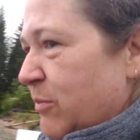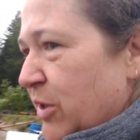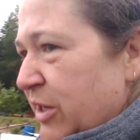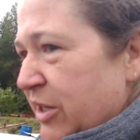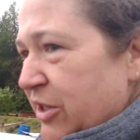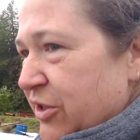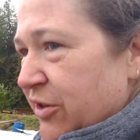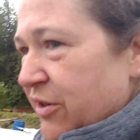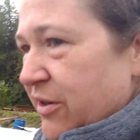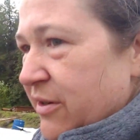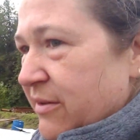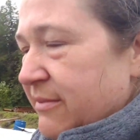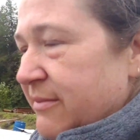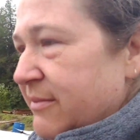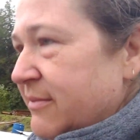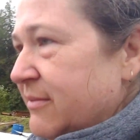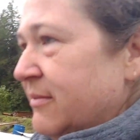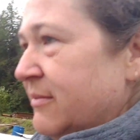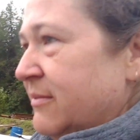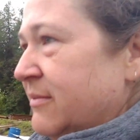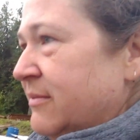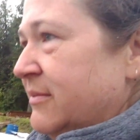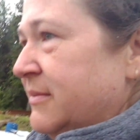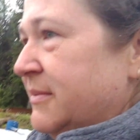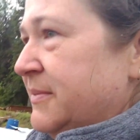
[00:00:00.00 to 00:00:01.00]
Pretty sure.
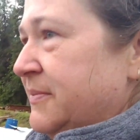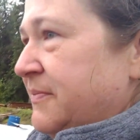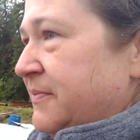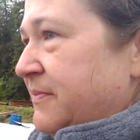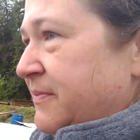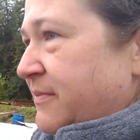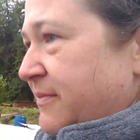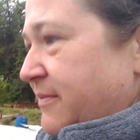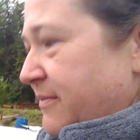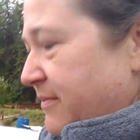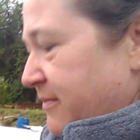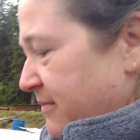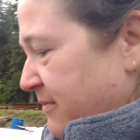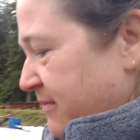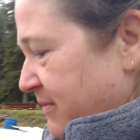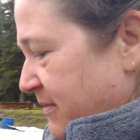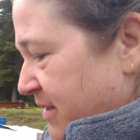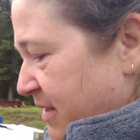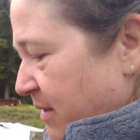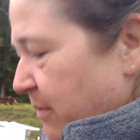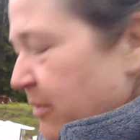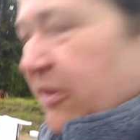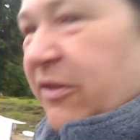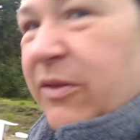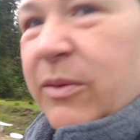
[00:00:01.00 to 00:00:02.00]

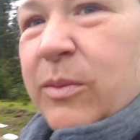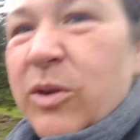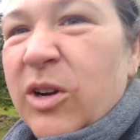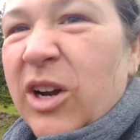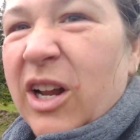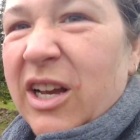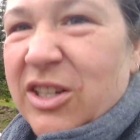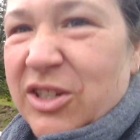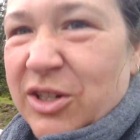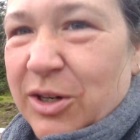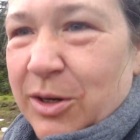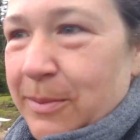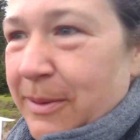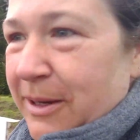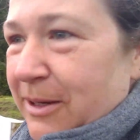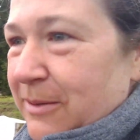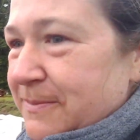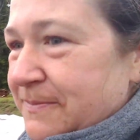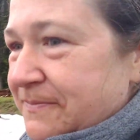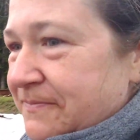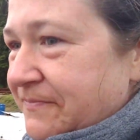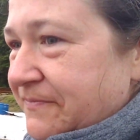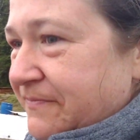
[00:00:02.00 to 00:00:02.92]
Some of them we're not sure about.